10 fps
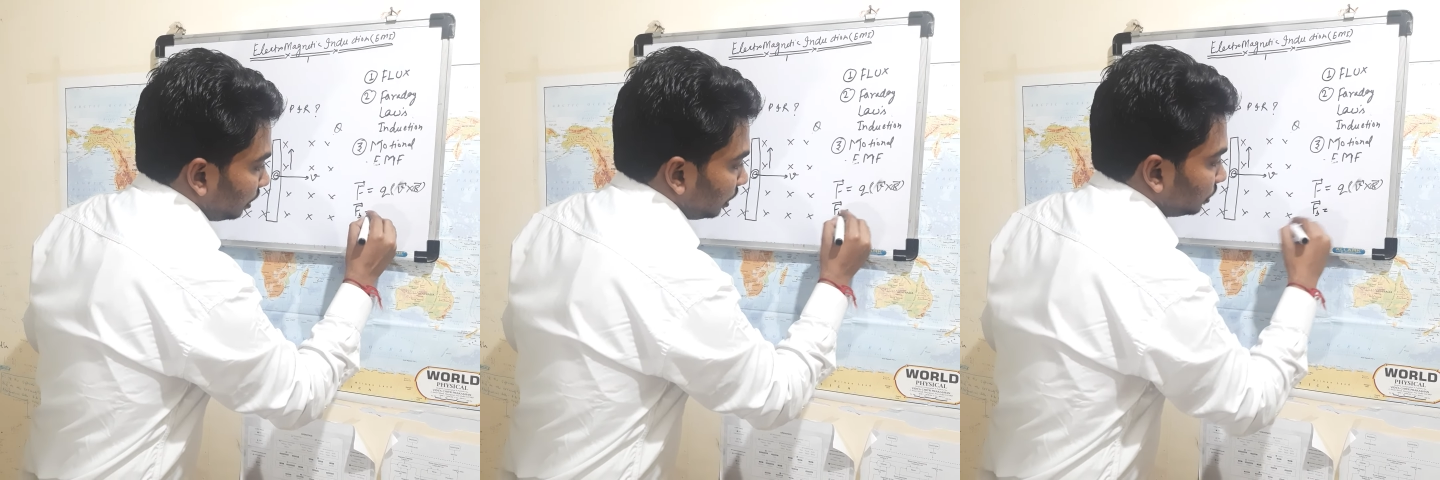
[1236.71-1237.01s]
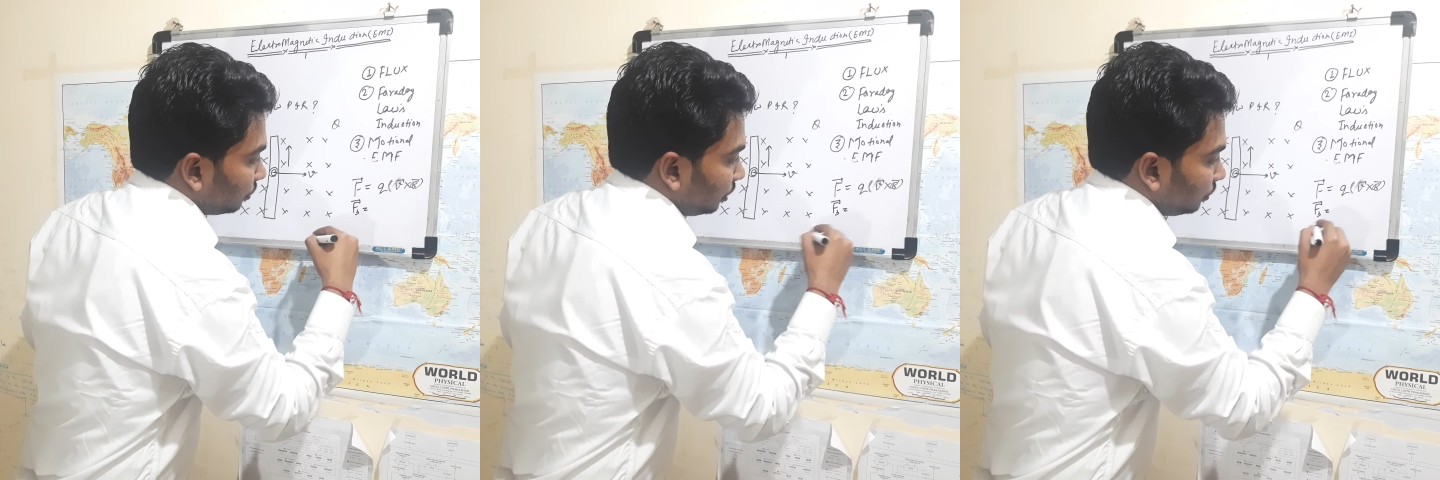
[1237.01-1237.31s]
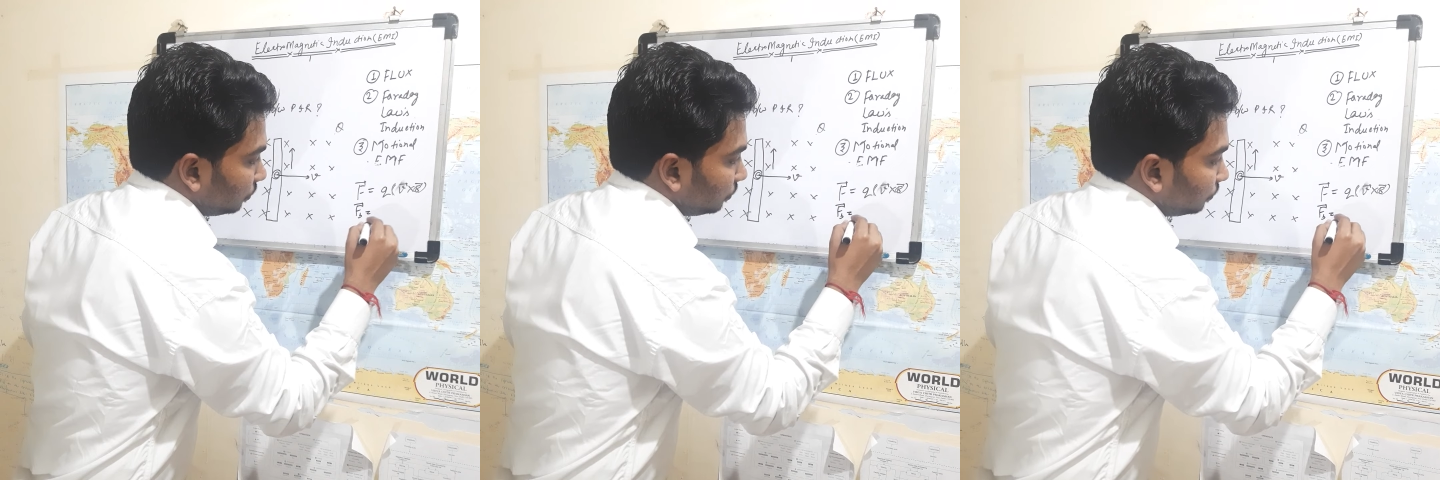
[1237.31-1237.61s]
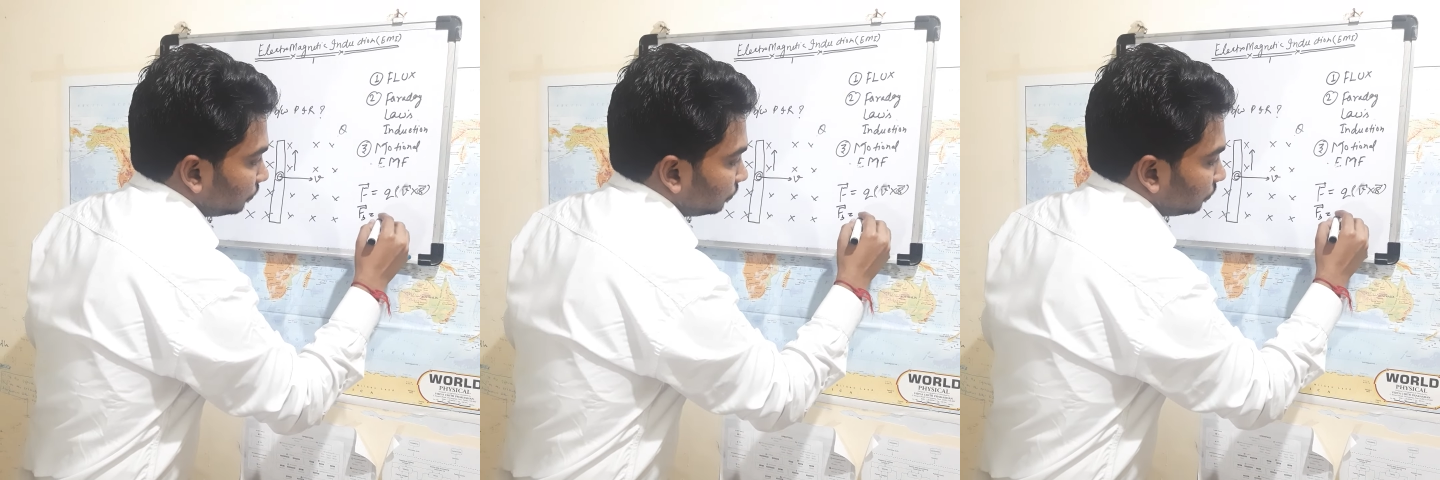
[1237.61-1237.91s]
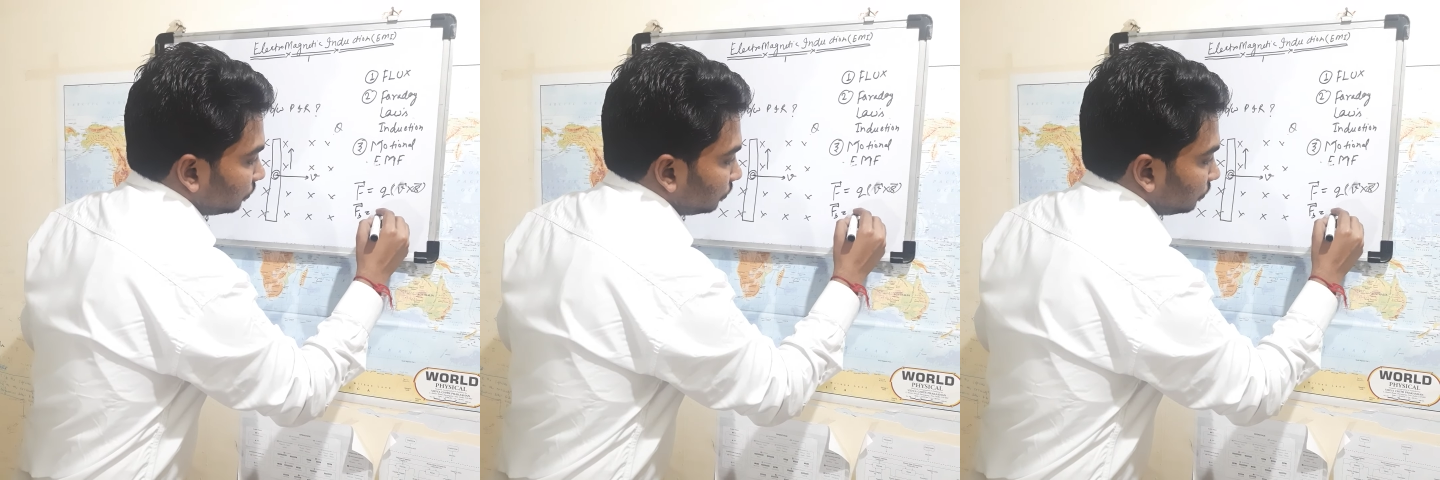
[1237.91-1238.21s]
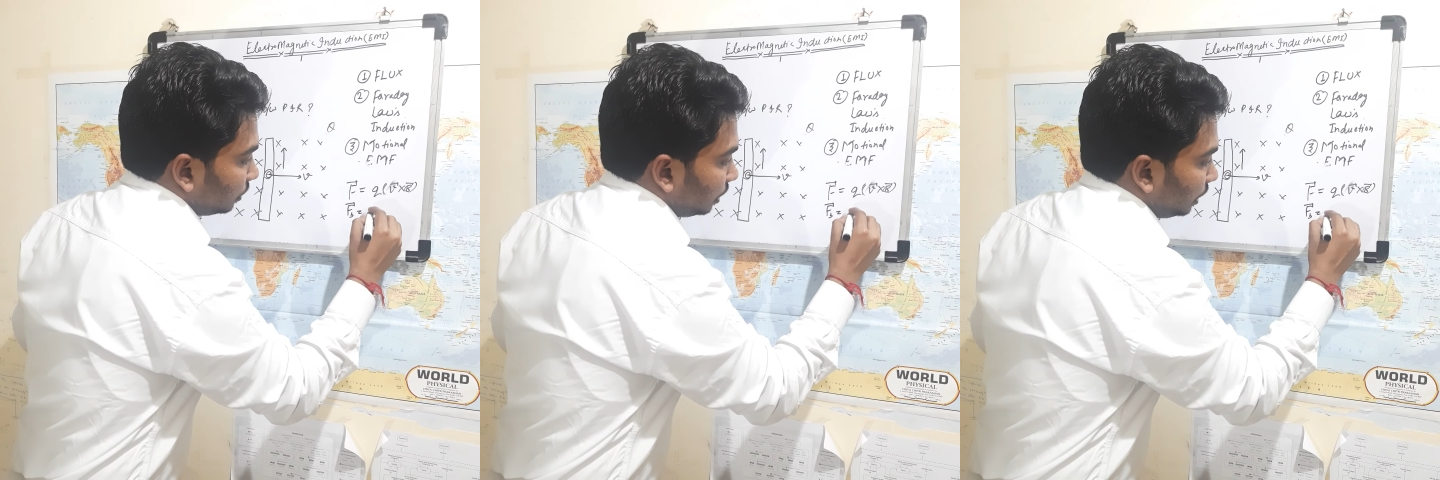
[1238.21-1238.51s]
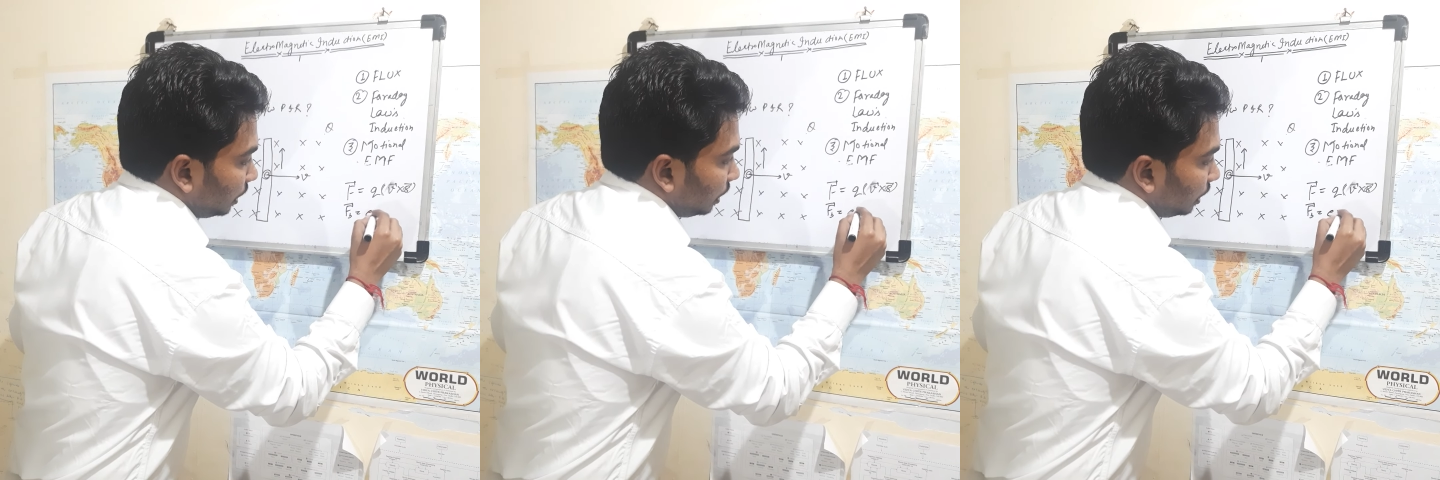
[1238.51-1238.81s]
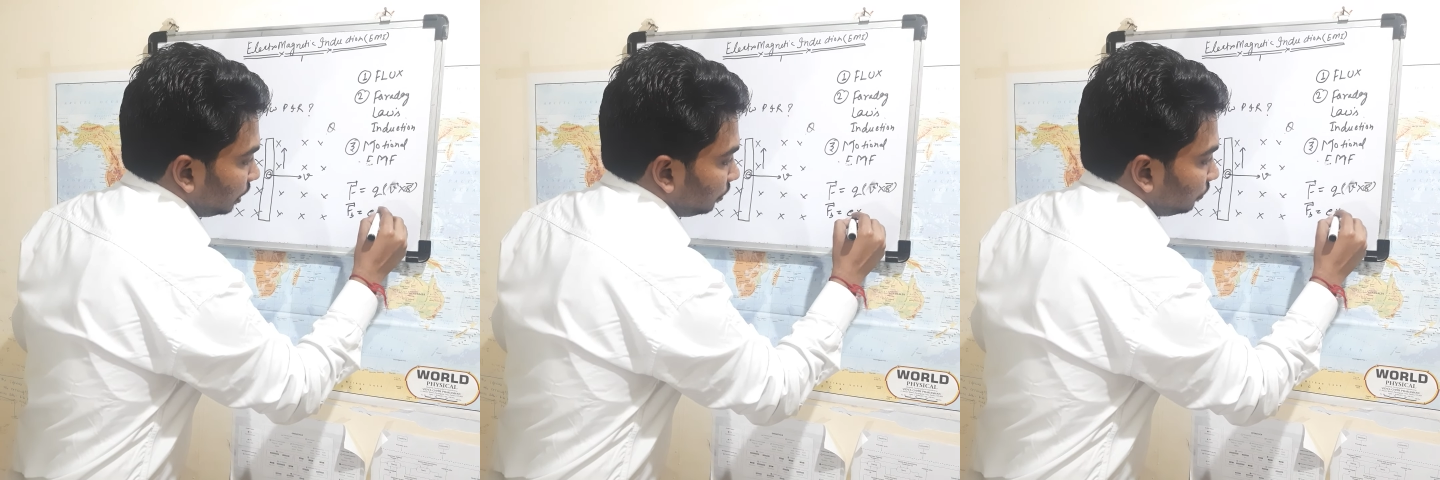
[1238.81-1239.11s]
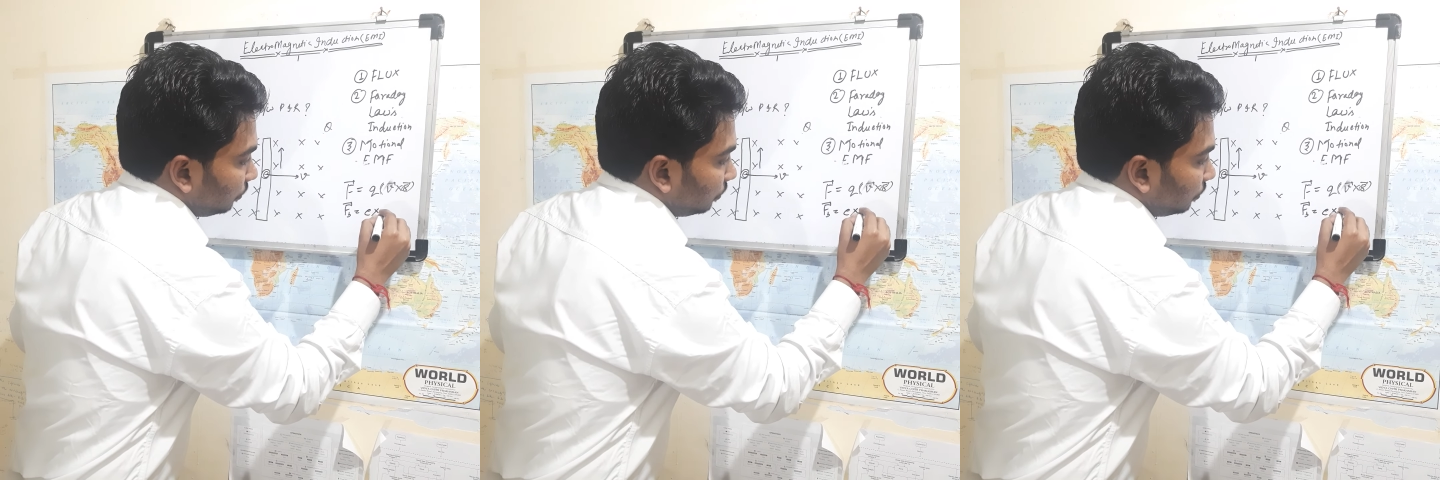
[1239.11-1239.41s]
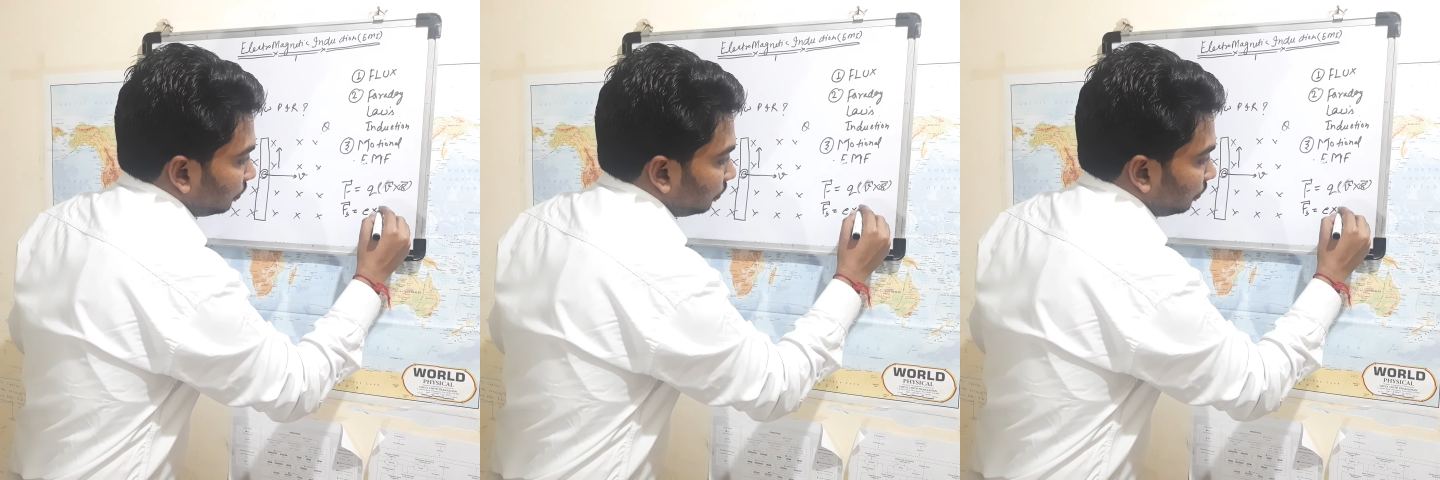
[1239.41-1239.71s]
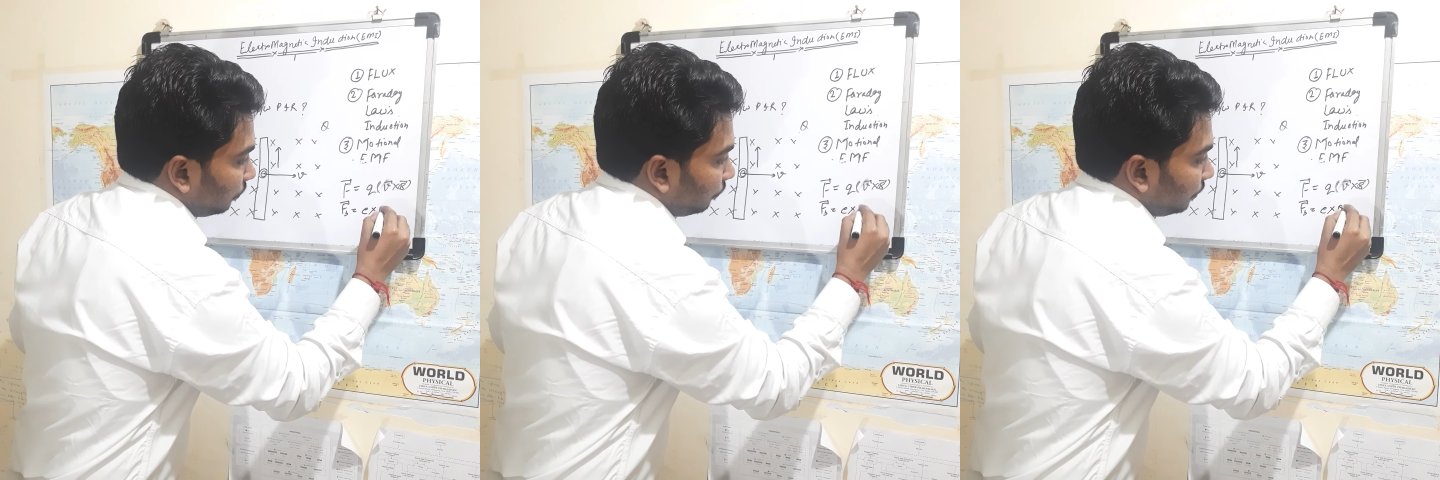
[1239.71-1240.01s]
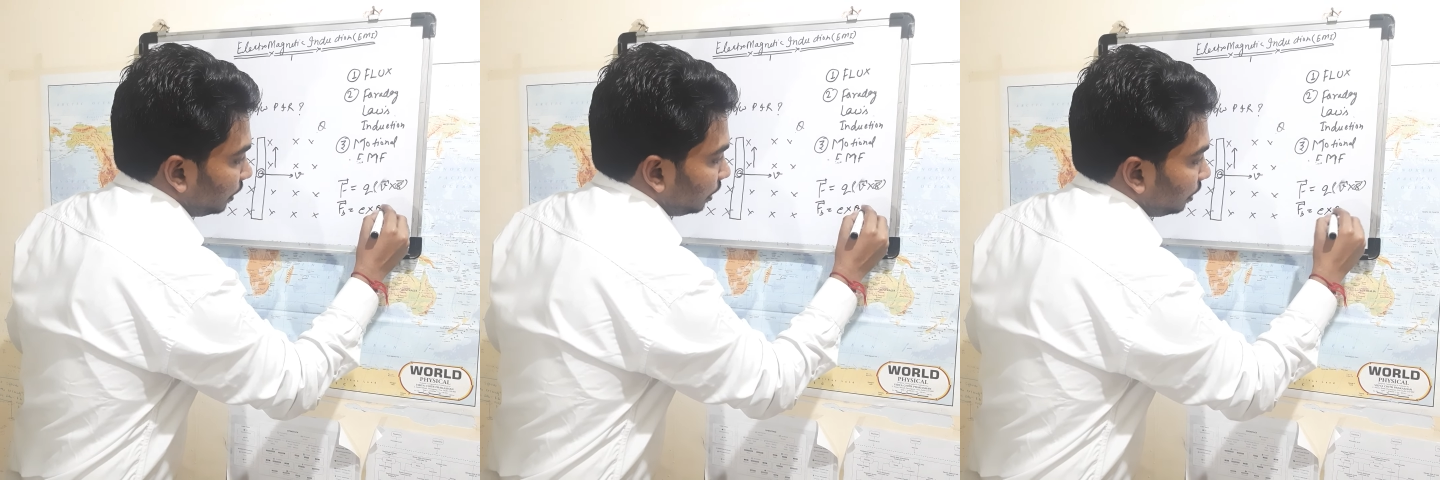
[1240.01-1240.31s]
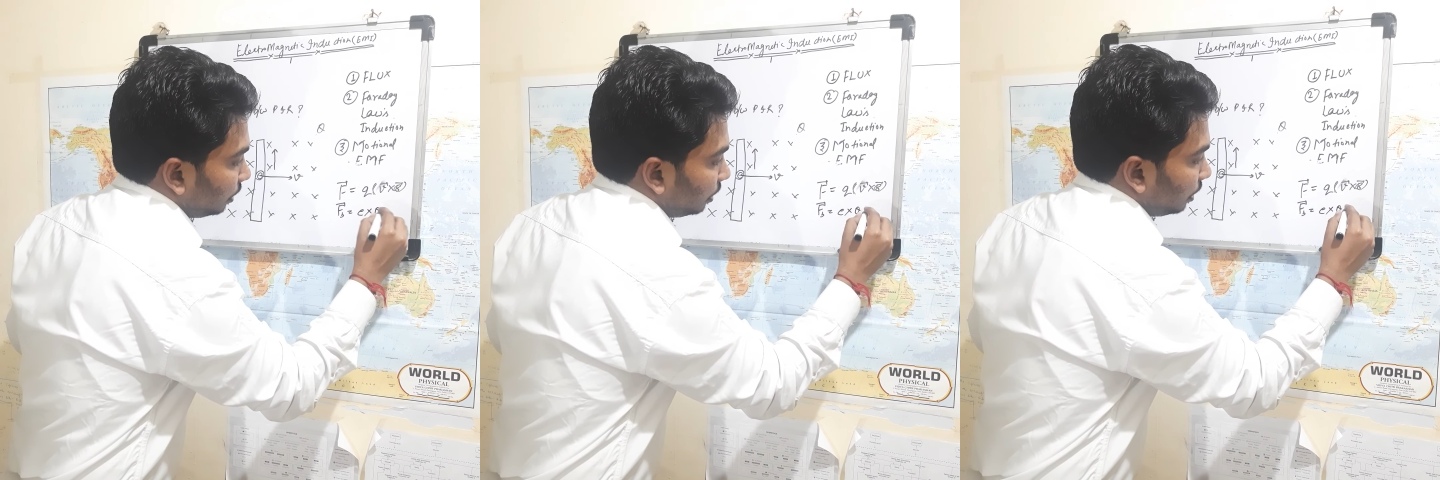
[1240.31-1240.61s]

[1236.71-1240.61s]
is equal to E into V